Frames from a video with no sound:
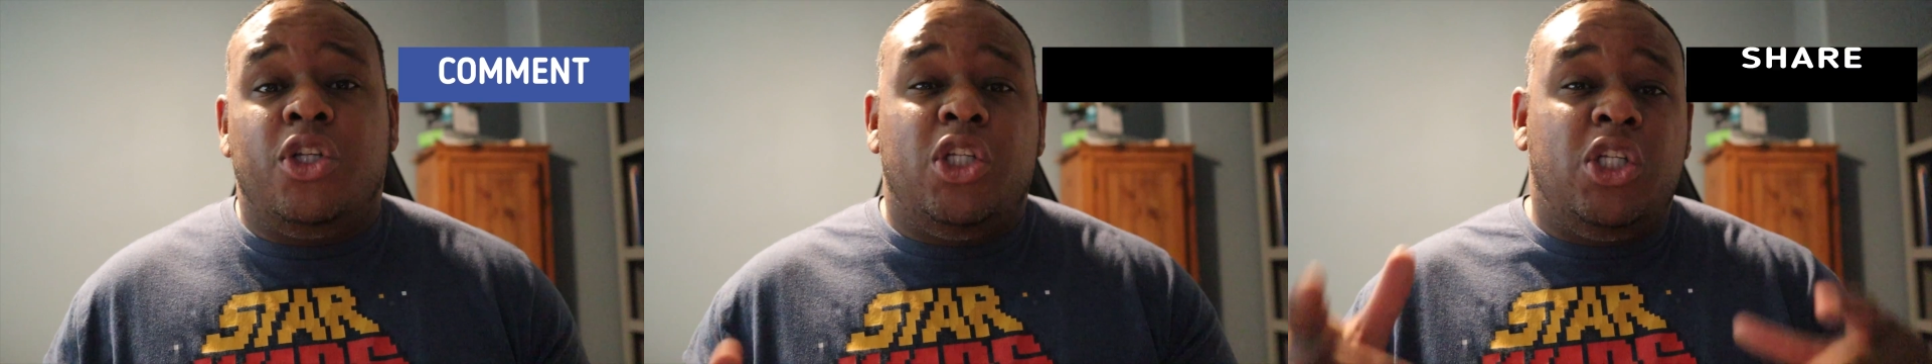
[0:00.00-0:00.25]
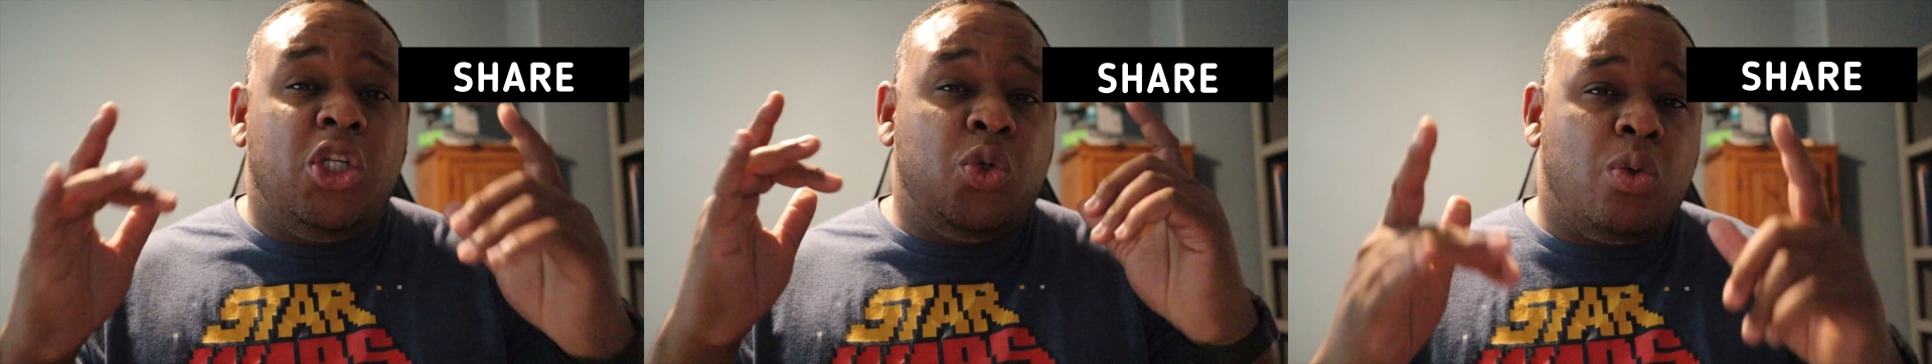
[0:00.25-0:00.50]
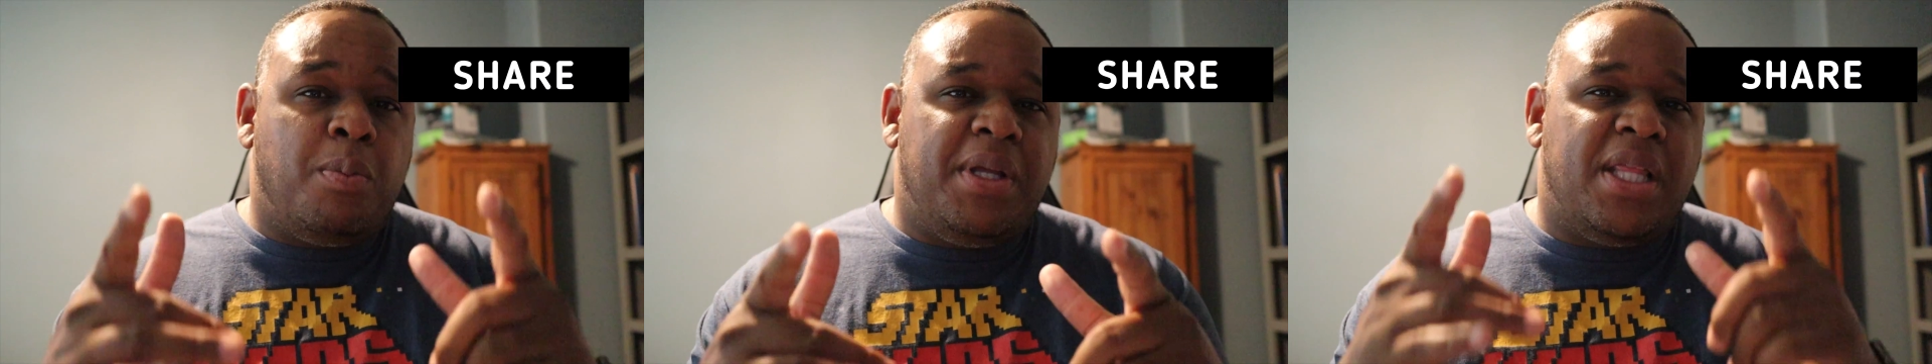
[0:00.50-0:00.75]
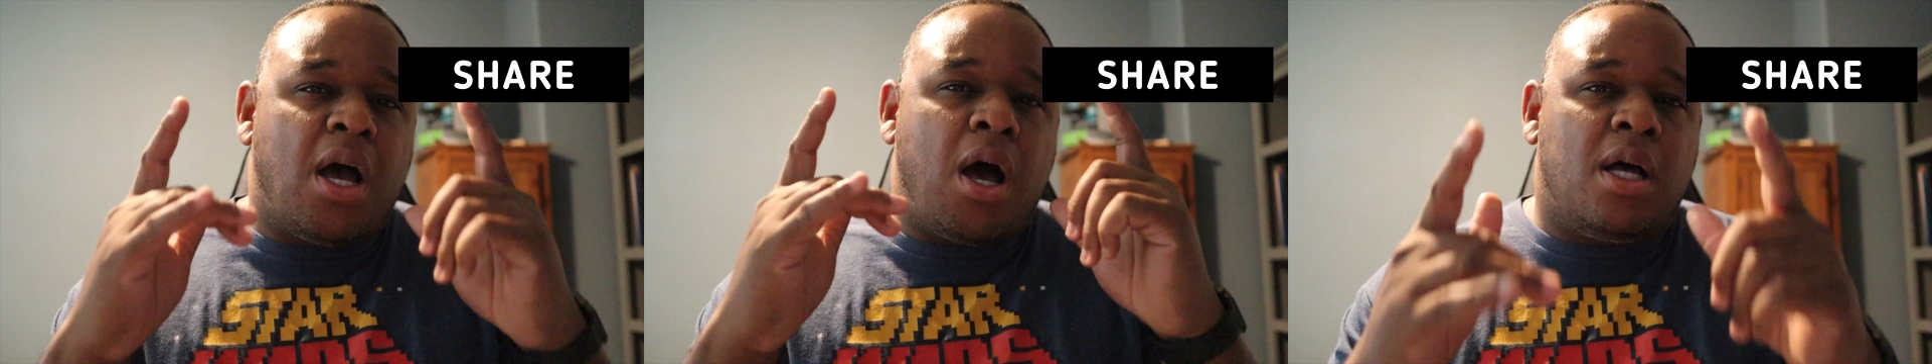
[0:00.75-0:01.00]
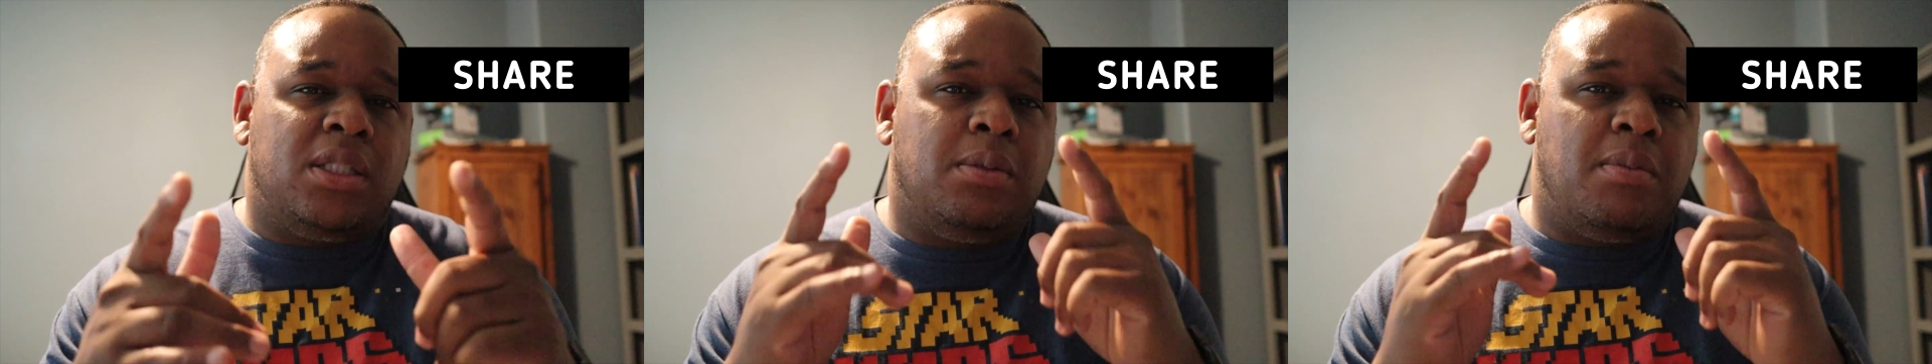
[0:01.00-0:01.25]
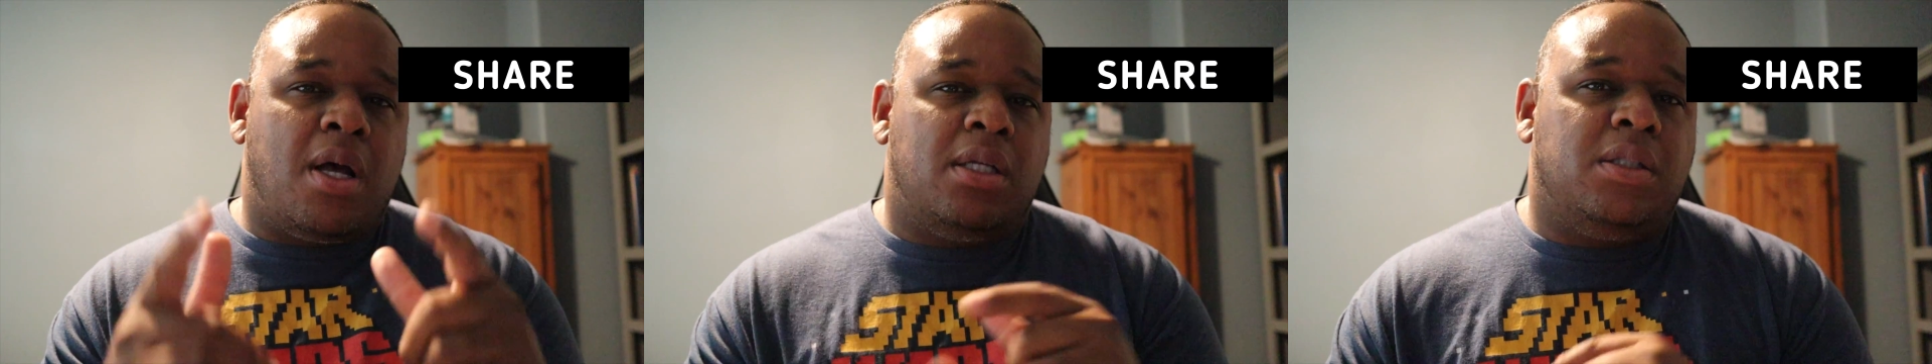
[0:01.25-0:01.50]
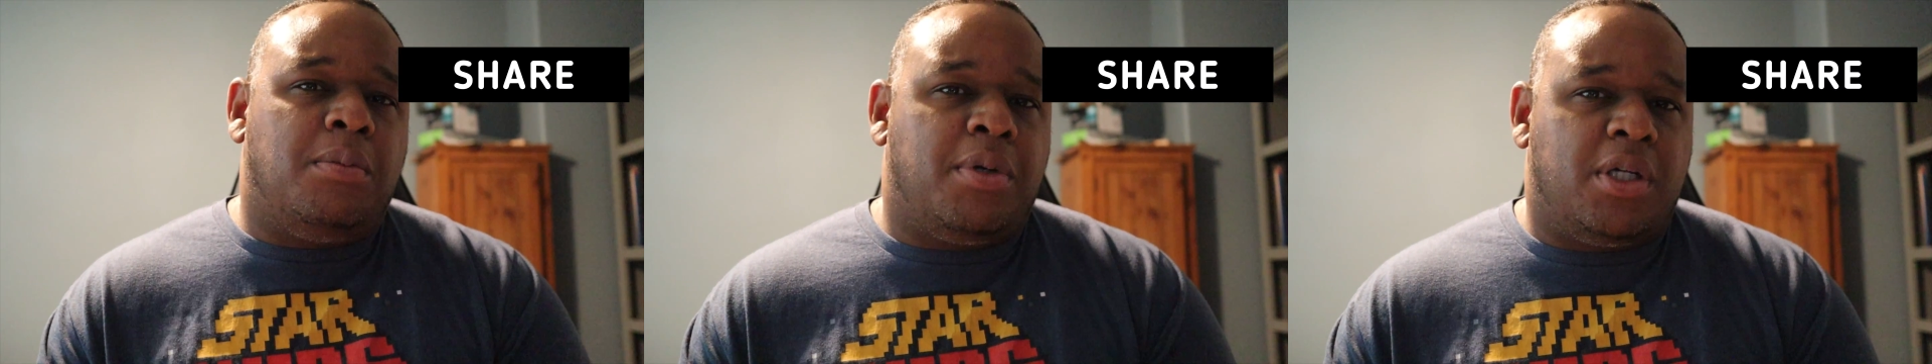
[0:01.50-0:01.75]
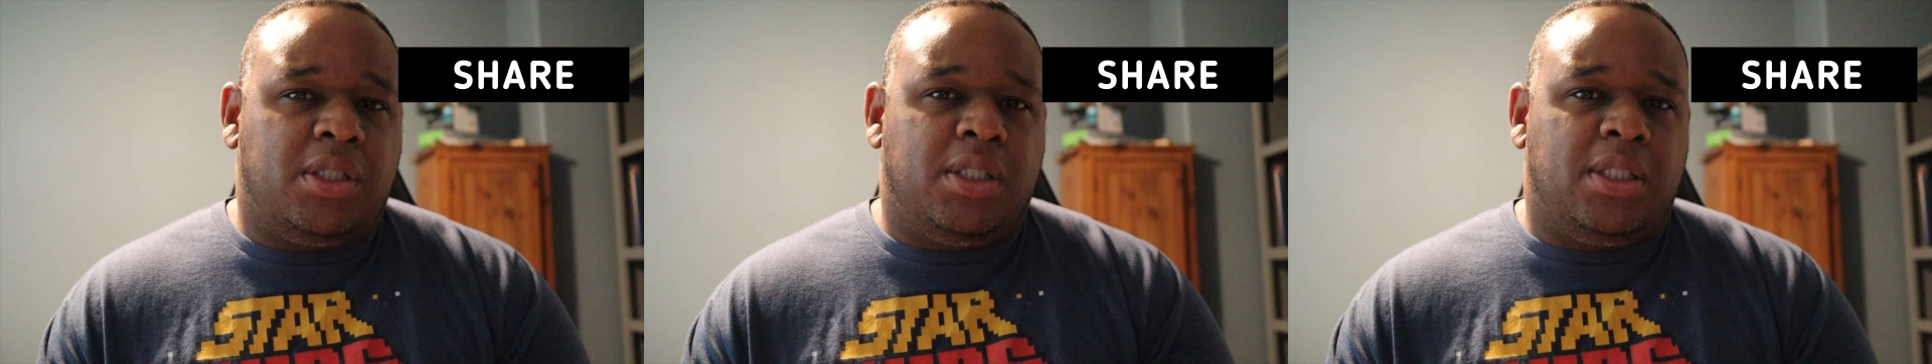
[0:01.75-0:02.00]
you will be the awesome, awesome
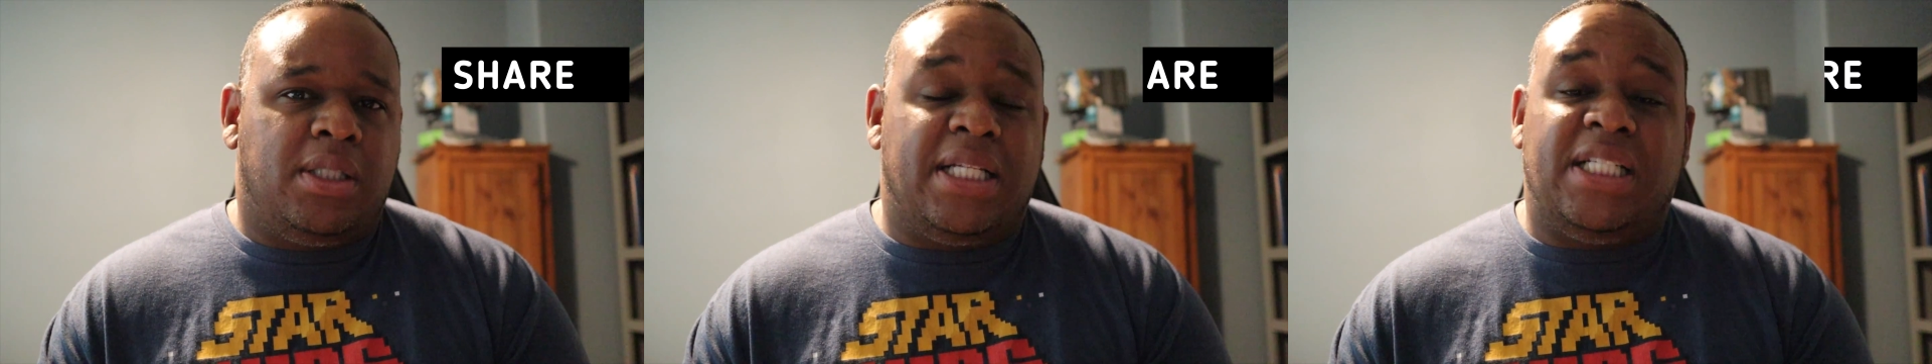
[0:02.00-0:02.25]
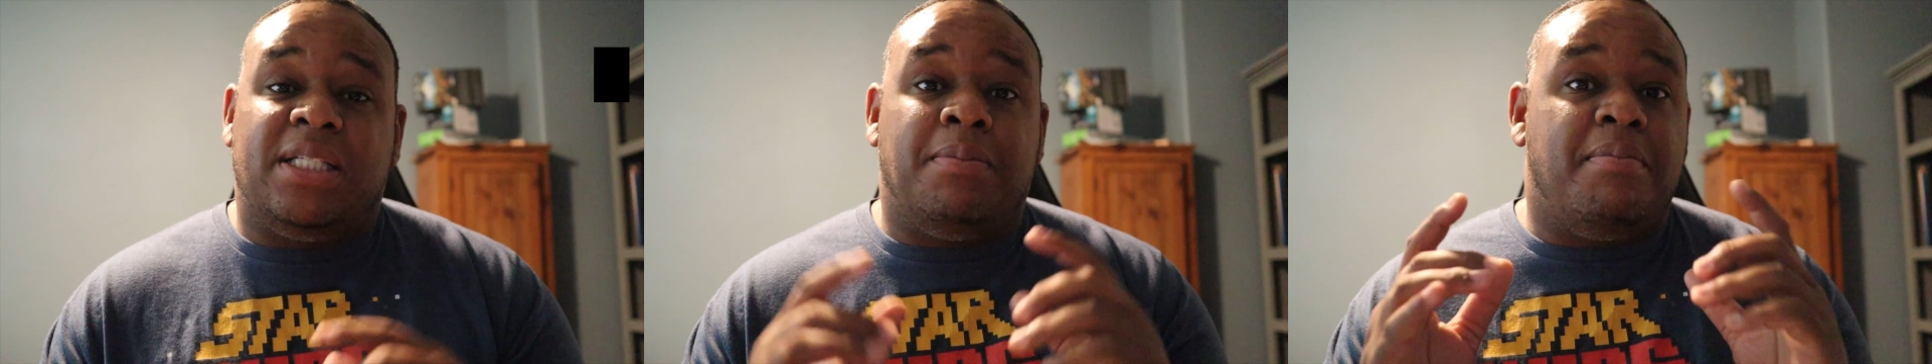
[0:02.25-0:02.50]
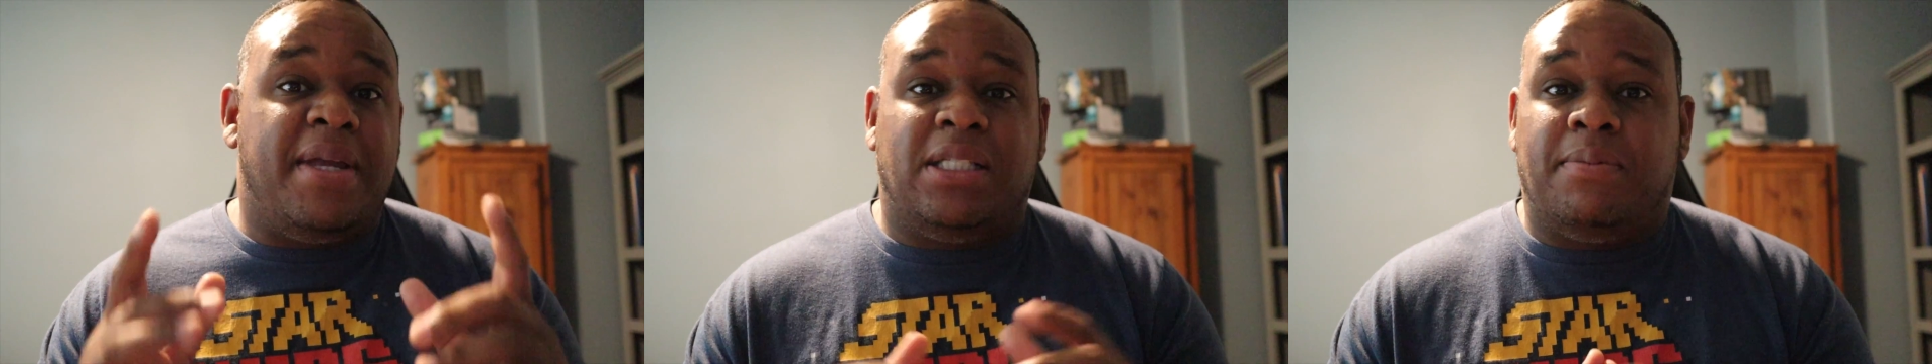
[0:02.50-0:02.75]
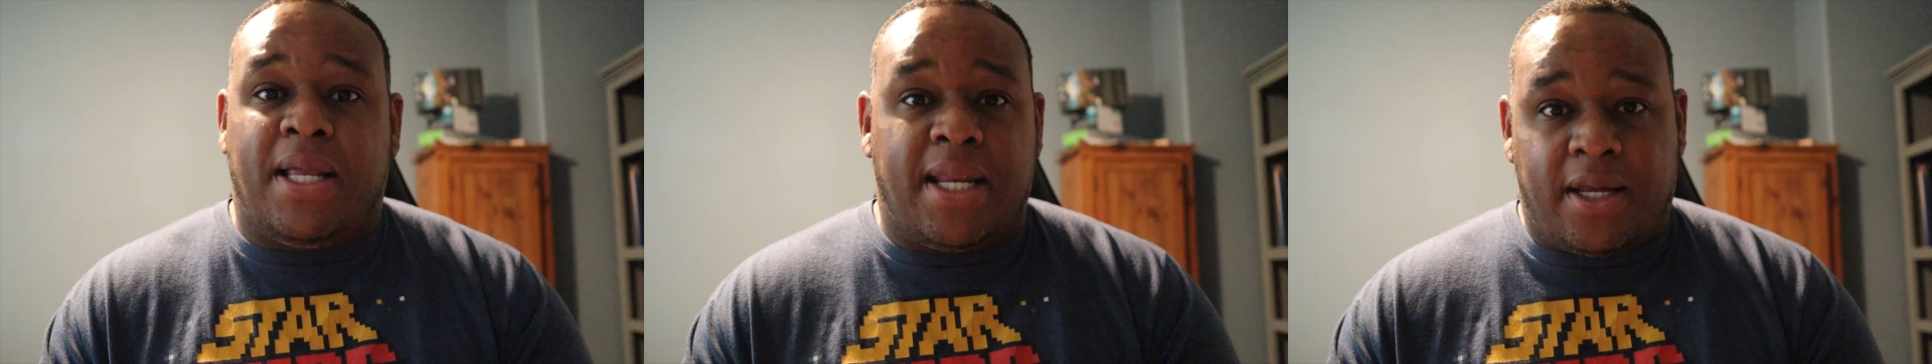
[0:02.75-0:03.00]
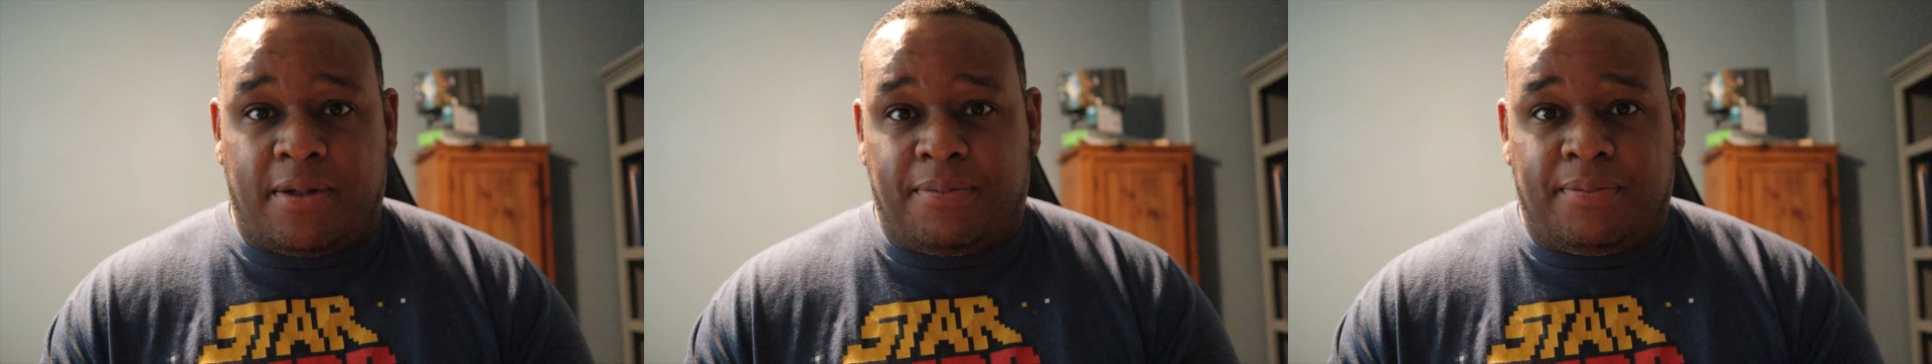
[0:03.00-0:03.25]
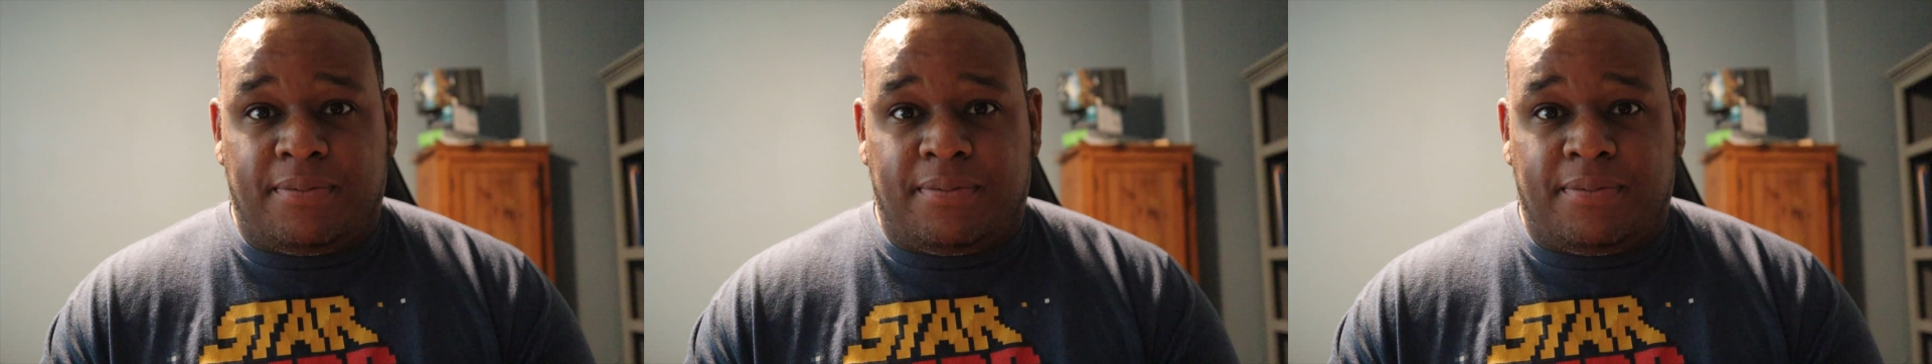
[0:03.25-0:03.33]
person that just makes my day.